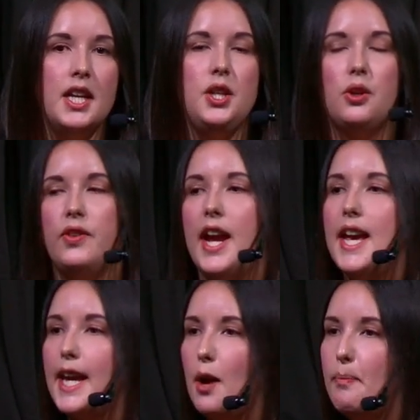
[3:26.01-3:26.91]
You create
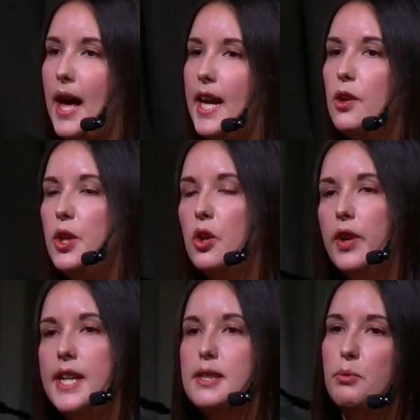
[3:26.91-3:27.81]
a campaign or you
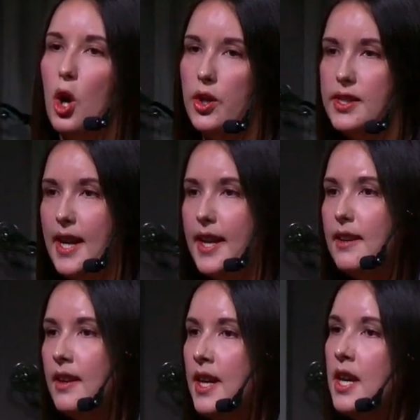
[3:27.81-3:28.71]
create some content